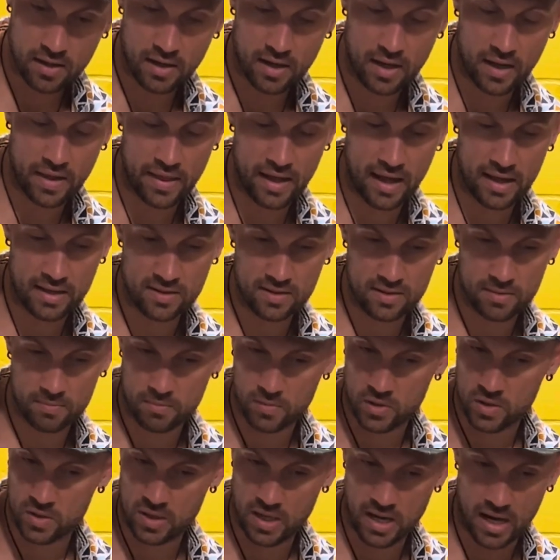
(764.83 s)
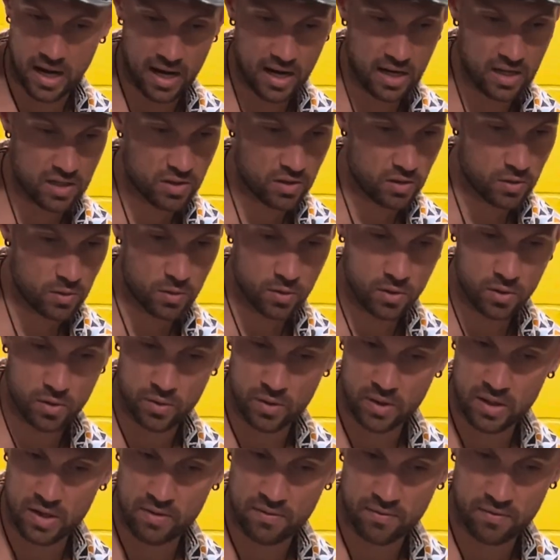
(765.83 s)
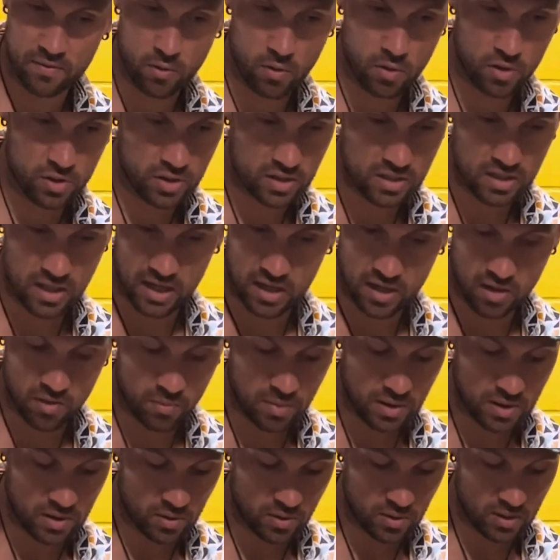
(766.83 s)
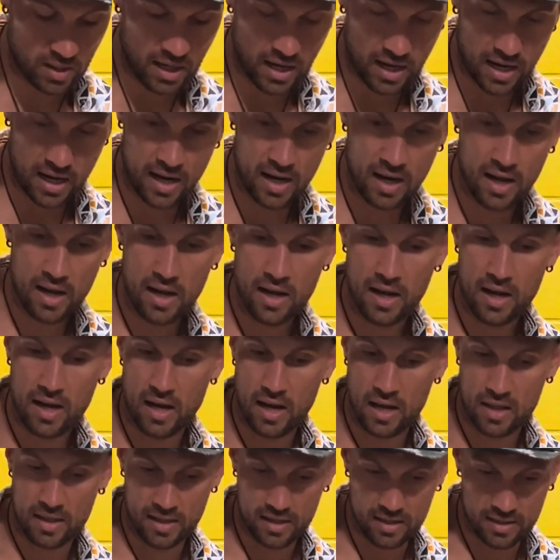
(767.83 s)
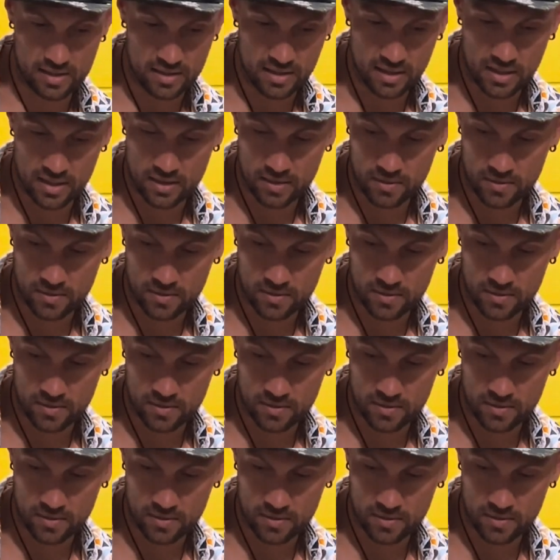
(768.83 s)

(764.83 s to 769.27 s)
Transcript: and that's just A, 2, 3, 4, just like you've been doing the A, and then D.